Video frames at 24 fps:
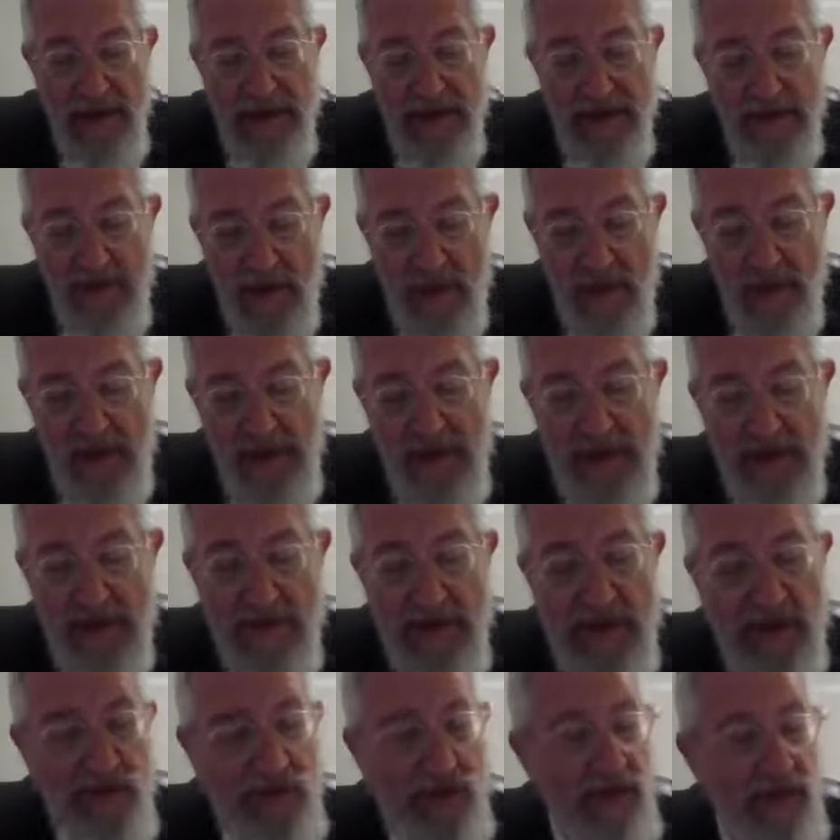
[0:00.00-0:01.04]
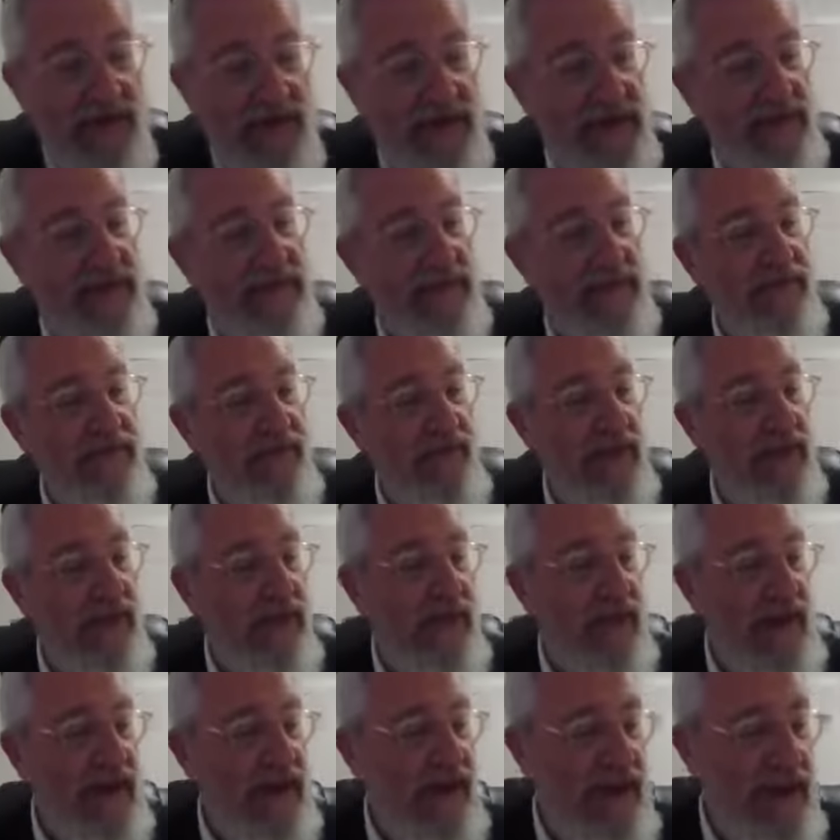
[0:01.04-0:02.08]
Tzfonis Marovis,
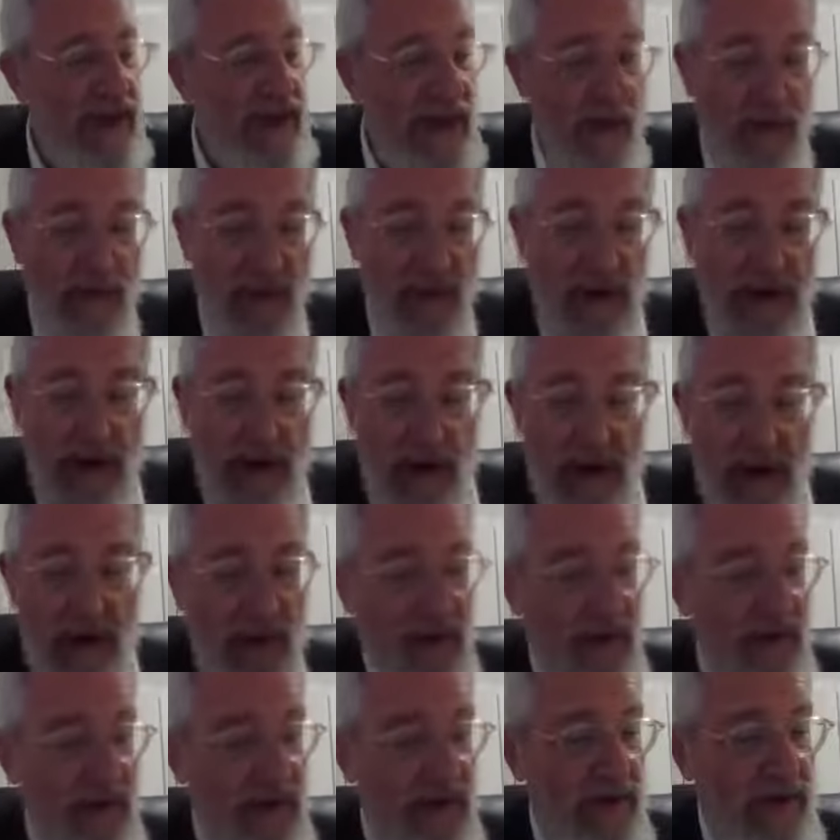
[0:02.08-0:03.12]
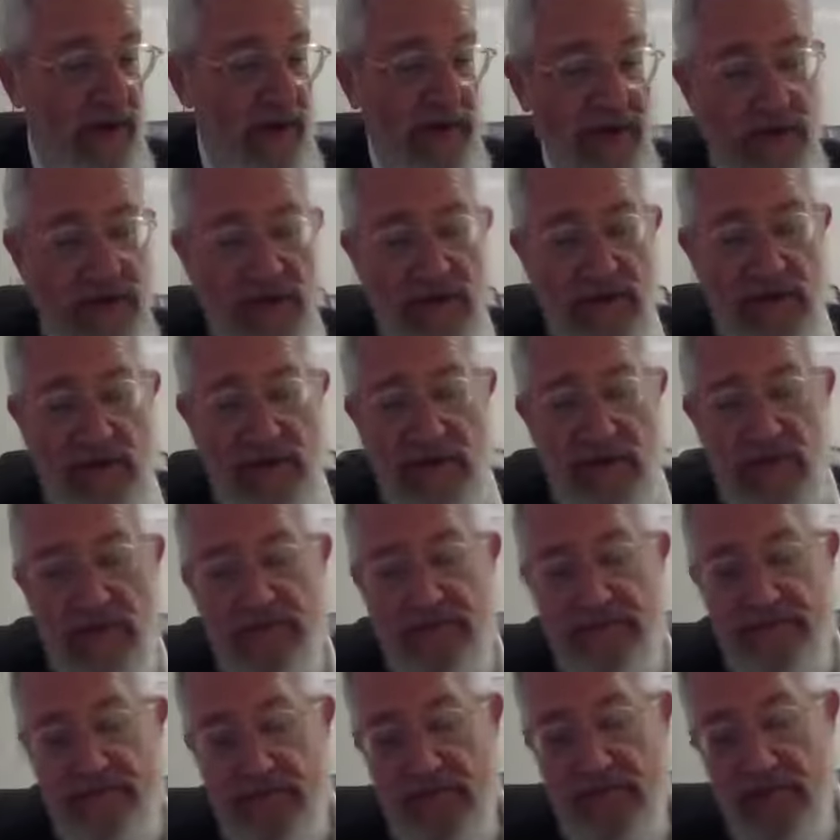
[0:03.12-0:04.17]
and now we go to
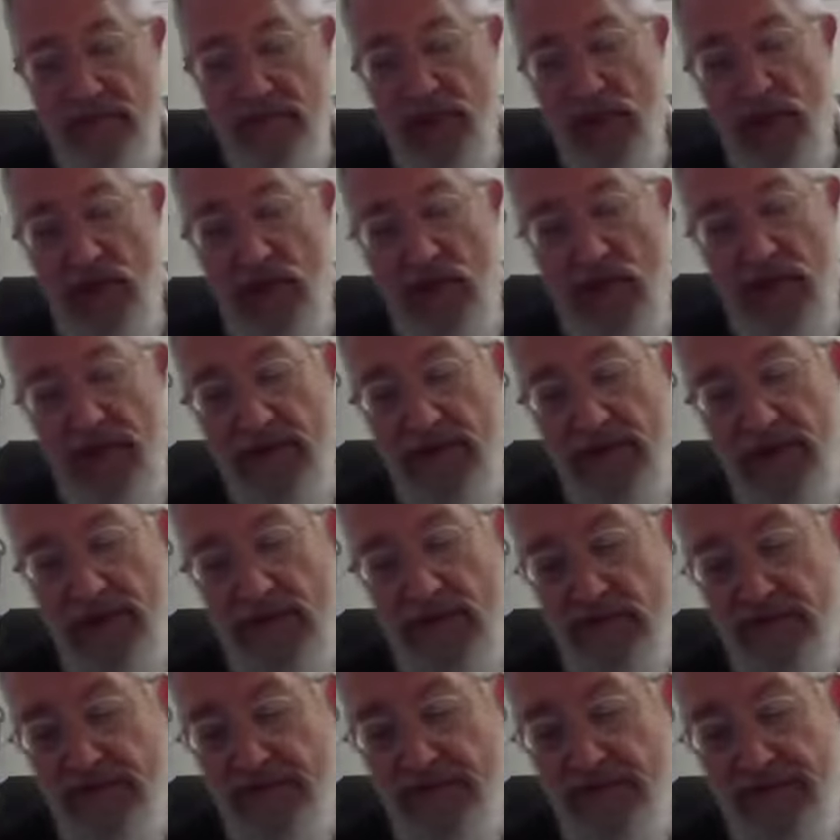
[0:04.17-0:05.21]
north,